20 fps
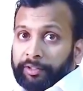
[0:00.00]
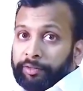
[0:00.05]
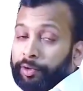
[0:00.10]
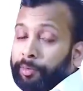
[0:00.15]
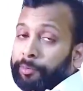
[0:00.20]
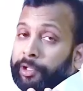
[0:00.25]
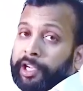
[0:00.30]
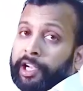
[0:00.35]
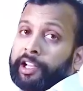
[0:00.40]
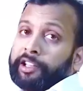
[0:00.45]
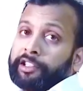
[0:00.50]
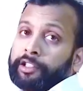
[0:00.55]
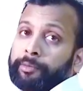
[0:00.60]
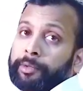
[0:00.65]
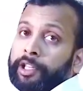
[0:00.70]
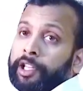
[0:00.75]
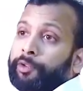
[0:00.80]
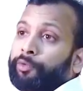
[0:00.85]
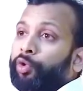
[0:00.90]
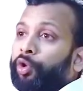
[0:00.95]
from the
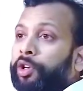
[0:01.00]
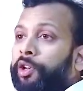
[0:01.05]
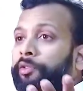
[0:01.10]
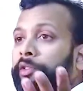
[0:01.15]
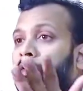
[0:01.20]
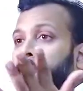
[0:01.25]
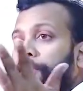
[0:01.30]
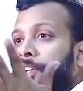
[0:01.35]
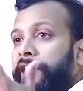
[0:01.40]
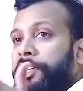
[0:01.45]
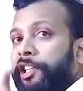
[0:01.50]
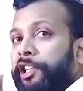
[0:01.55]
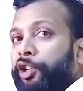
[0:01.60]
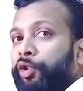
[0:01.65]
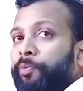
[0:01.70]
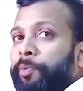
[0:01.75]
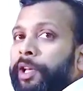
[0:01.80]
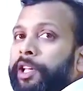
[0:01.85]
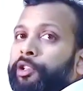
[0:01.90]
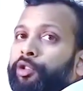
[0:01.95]
customers and whatever VAT
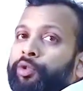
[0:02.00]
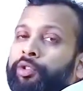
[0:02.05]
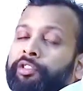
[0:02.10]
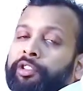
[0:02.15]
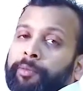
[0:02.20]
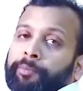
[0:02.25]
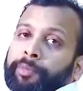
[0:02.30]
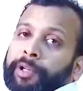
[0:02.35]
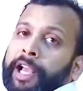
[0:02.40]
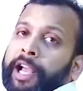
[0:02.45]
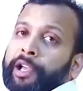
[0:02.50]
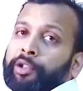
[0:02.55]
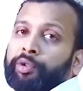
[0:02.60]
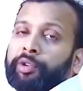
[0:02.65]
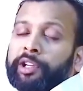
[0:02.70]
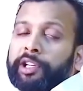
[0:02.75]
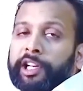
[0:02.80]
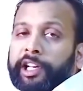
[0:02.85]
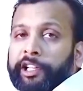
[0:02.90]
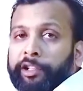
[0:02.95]
you pay to your
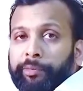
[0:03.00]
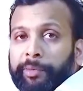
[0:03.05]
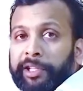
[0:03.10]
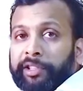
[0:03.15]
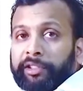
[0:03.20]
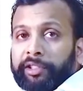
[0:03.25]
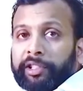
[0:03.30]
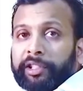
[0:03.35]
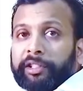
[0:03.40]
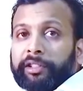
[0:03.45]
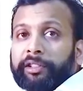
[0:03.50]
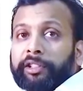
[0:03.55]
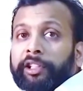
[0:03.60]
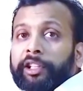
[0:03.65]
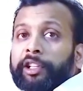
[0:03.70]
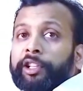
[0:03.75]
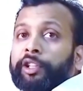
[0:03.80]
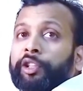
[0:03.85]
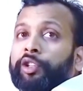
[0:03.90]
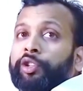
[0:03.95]
suppliers or in
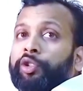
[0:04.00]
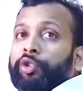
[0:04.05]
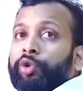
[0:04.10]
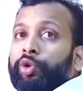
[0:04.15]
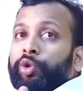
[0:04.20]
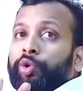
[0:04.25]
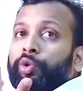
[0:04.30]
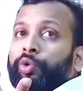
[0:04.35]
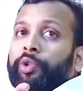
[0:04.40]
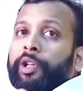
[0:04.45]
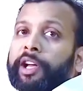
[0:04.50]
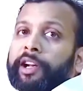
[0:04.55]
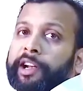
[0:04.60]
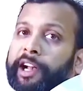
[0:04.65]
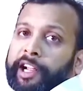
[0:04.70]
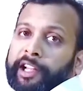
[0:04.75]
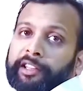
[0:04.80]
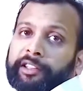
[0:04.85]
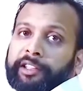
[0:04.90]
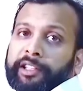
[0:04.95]
expenses, you do the
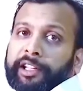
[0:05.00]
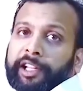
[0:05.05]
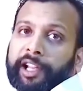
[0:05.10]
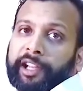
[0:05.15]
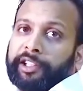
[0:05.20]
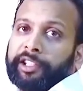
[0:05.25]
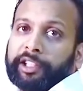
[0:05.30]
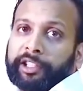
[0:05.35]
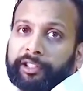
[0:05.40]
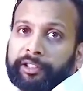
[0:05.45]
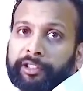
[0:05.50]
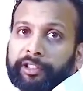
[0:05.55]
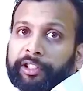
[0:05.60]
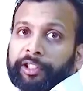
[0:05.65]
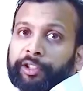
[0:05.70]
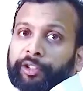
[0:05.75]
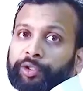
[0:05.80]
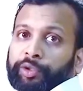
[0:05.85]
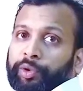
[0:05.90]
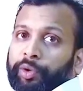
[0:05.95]
reconciliation.
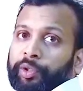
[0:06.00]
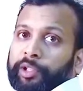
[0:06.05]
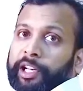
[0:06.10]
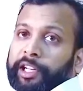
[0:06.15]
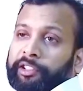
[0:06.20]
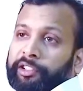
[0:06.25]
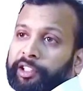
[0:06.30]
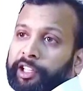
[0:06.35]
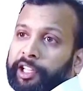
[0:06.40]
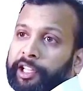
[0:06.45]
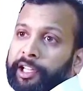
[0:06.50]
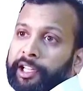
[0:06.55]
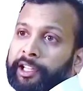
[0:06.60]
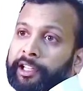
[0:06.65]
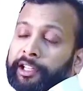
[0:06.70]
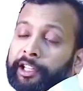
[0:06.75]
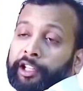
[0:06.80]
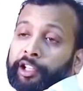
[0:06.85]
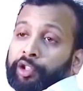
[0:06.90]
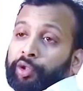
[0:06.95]
So let's
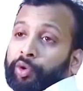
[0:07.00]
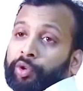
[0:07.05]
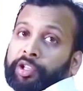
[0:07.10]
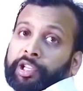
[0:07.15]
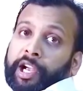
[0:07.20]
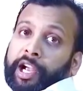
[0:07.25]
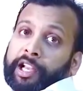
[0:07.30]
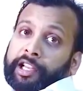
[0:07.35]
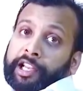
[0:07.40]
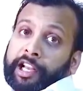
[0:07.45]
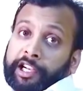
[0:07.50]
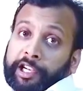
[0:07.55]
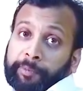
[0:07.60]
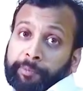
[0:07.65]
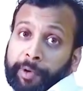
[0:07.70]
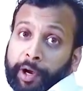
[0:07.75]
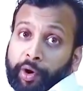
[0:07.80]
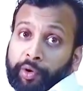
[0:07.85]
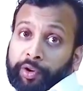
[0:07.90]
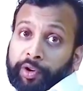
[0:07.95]
say you charge
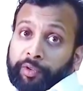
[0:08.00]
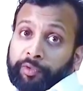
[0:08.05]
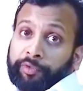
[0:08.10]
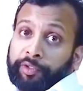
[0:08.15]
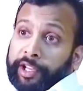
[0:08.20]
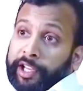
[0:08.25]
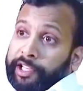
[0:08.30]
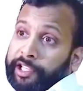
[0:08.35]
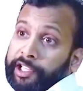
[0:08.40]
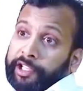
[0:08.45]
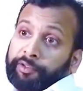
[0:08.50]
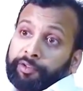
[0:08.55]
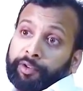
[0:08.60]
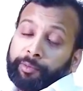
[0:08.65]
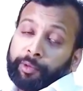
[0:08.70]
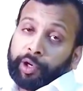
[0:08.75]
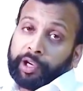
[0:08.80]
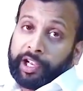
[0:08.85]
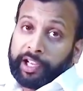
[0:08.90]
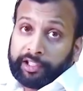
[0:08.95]
£100 of VAT
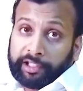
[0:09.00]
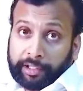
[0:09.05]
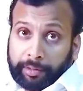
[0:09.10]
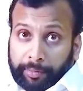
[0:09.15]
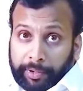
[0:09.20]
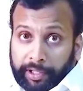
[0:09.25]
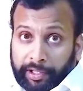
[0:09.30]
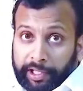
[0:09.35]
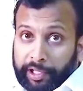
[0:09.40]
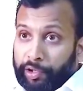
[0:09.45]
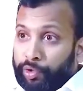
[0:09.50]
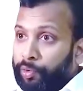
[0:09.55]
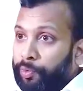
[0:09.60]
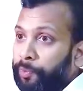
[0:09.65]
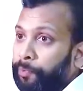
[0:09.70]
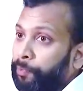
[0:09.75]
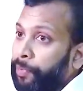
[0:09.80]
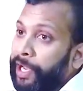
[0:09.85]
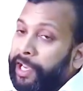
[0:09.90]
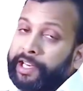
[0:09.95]
from your customers and
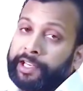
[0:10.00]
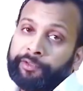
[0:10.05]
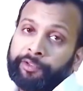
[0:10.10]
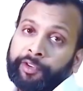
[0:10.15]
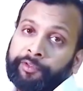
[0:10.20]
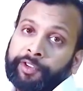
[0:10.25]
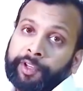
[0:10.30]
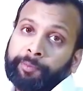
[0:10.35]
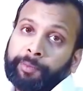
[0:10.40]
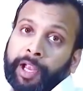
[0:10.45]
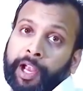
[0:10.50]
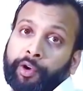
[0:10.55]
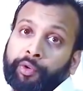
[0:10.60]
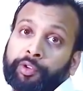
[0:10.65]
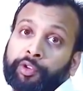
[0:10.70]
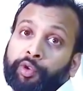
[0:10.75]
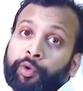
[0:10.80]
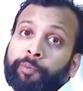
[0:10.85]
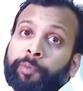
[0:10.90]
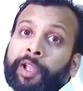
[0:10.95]
you paid
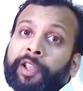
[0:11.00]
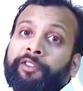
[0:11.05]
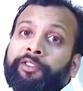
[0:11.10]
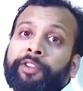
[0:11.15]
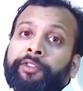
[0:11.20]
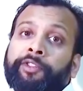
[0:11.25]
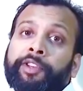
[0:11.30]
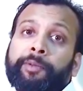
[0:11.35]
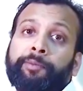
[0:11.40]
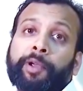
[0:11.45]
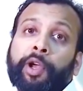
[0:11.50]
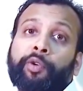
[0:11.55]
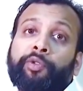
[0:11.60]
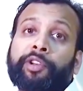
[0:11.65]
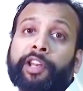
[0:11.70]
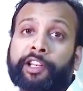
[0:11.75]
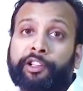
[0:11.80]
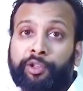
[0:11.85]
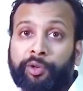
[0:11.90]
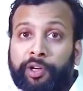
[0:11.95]
£50, you pay
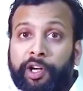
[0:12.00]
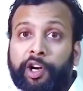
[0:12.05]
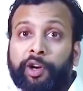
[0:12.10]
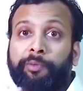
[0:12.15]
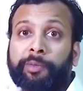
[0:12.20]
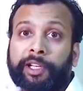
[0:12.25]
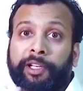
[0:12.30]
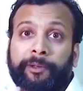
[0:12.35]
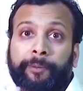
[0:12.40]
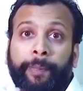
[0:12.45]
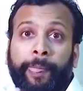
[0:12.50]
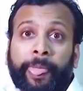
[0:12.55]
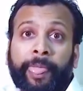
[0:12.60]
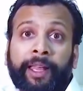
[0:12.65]
£50 net to government.